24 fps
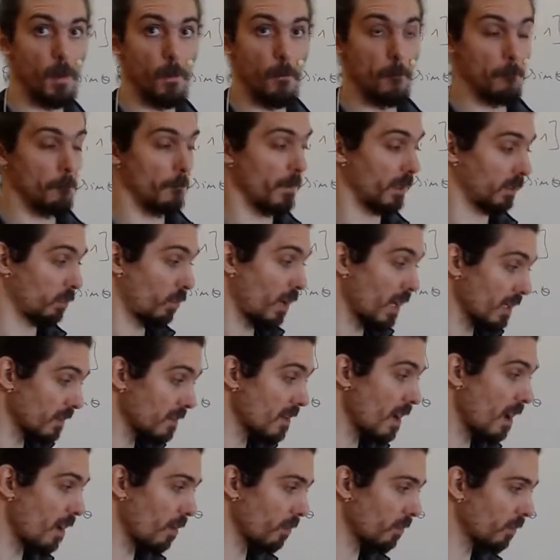But right
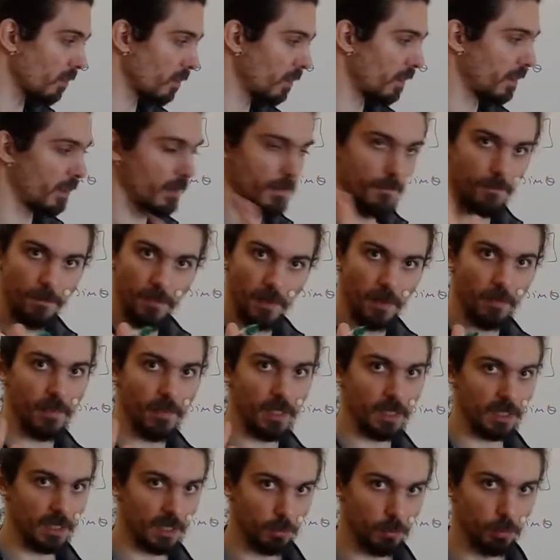now, let's
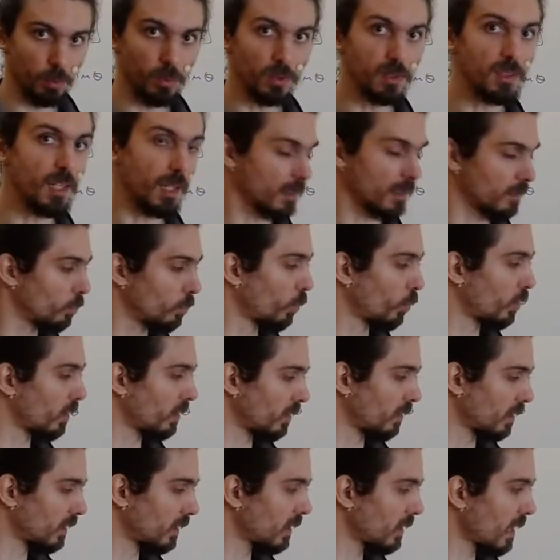just put that to, to the
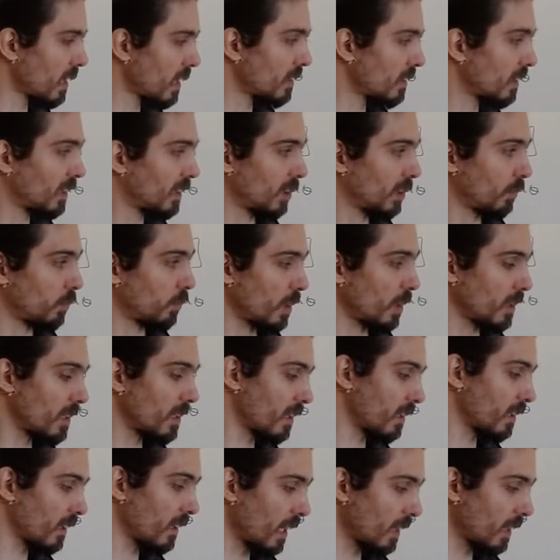side. That's for another,
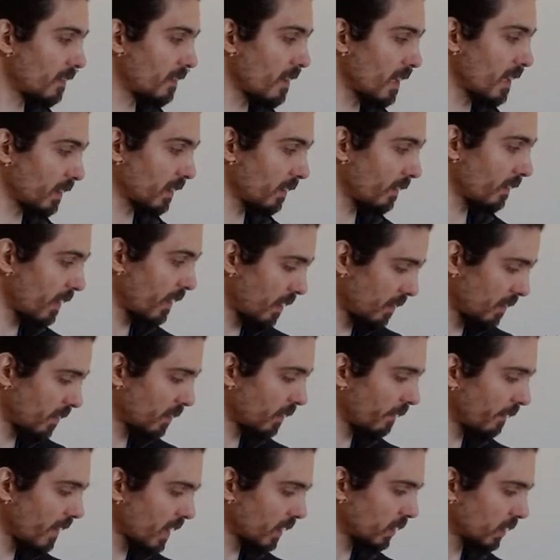another, another
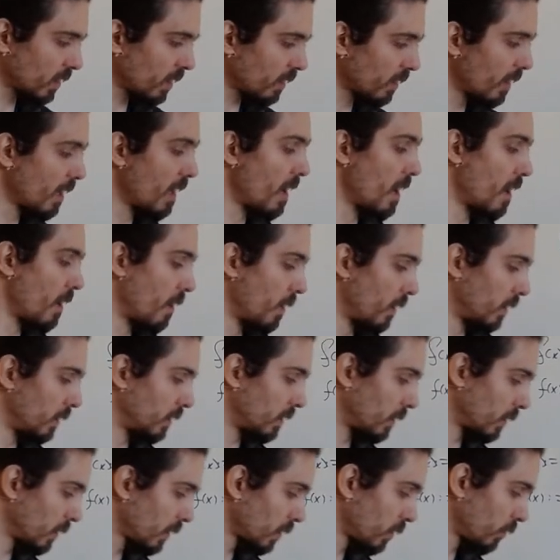lecture.
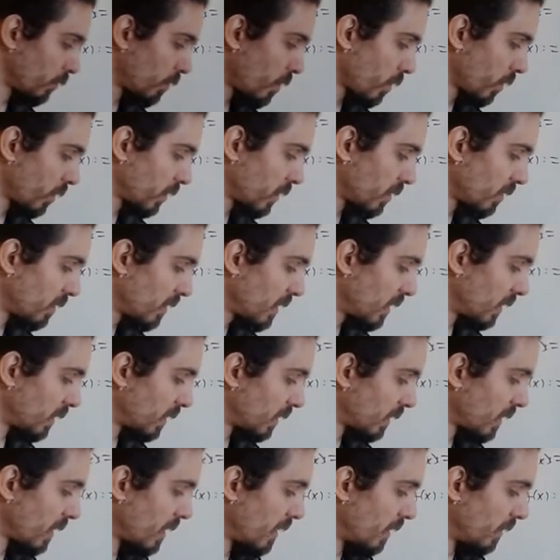Just, just focus on this.
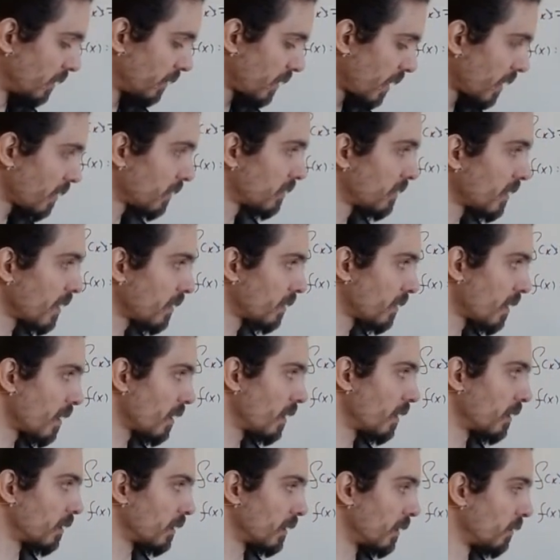Tan theta
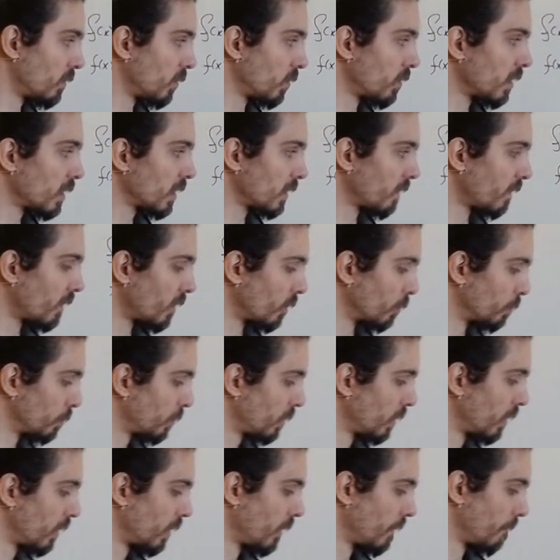gives you the slope,
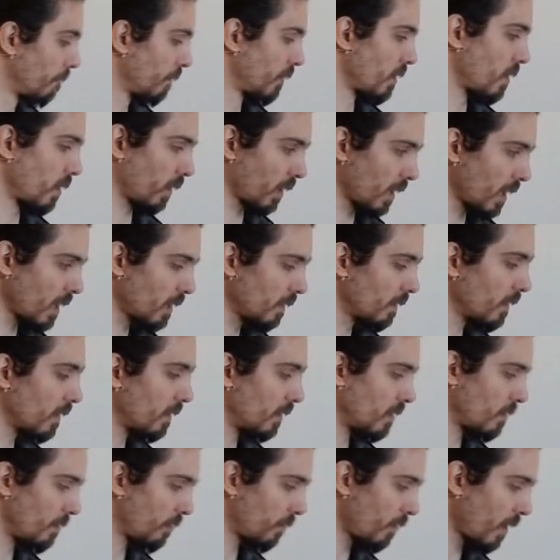okay?
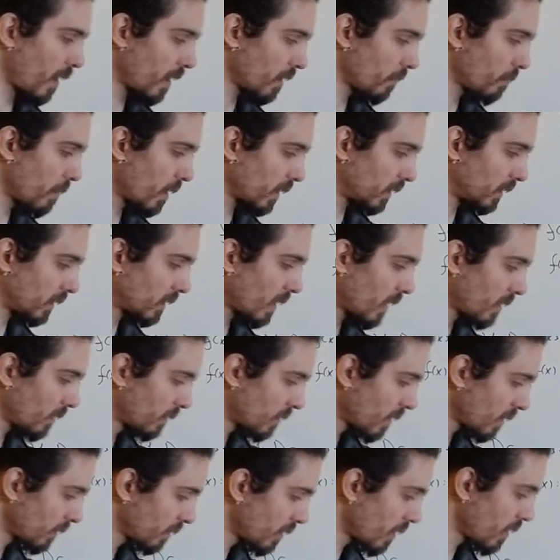Defined by sine
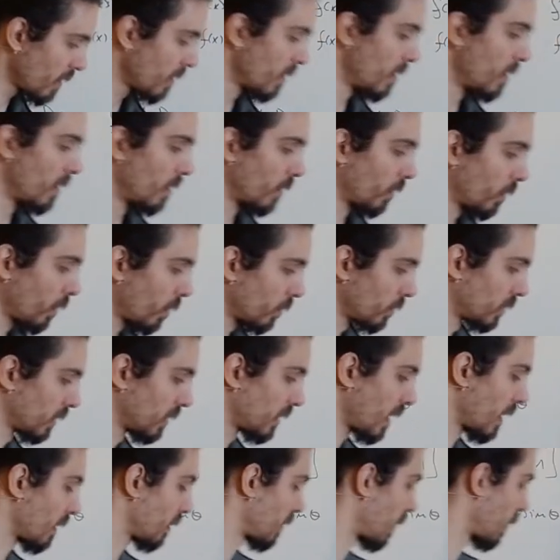theta, cos
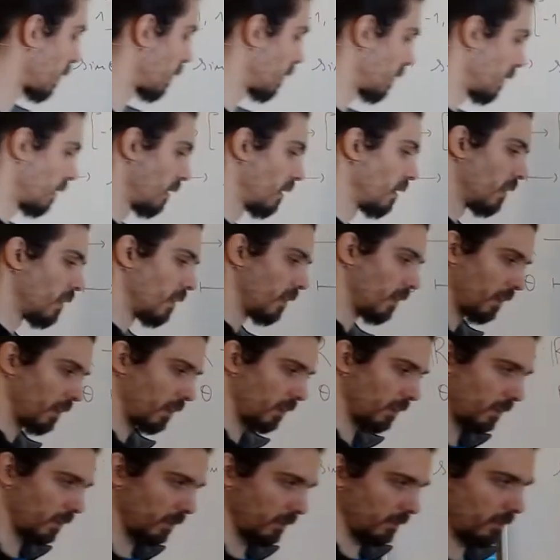theta.
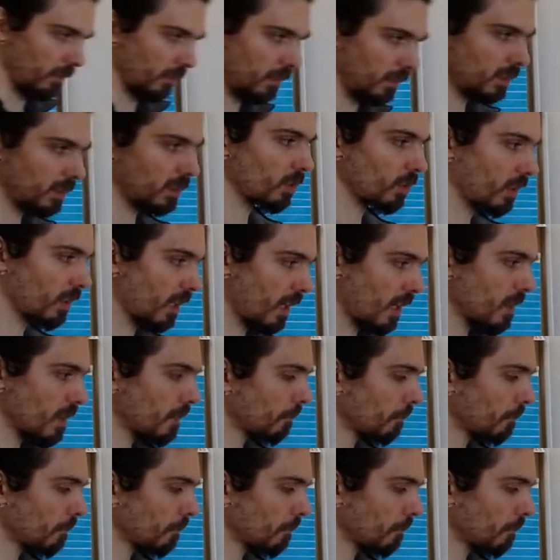This is okay.